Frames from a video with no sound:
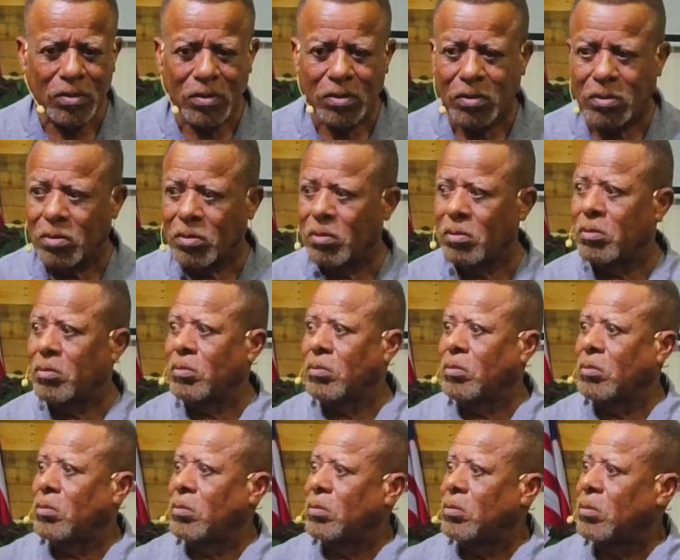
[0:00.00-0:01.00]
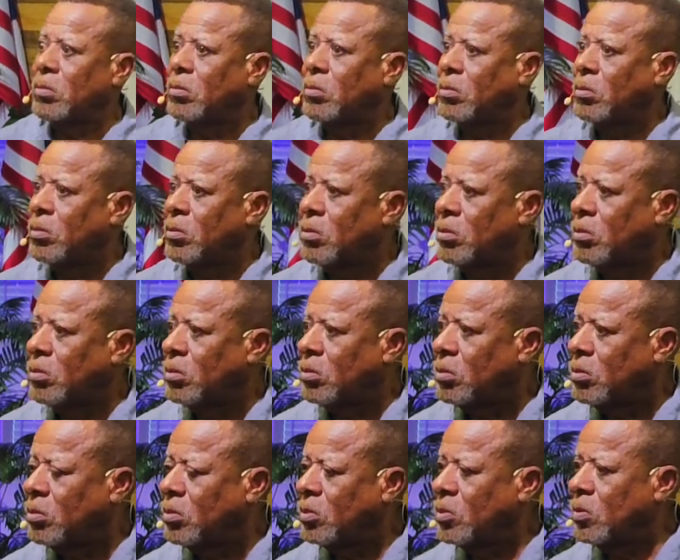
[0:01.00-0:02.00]

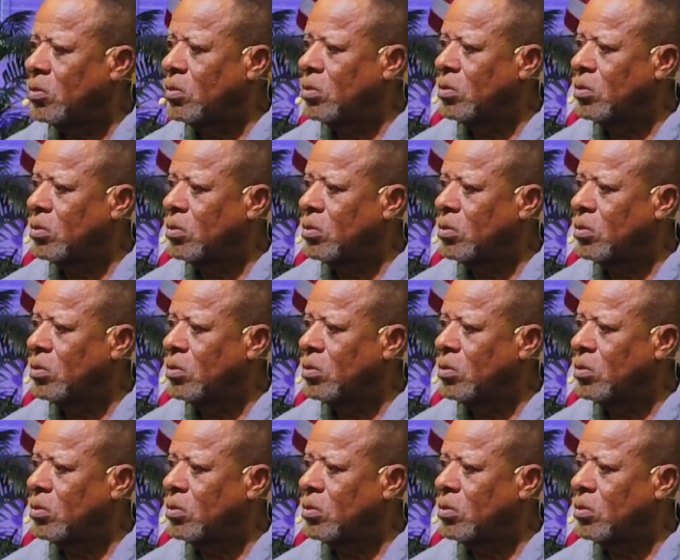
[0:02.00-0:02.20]
Nobody speaks.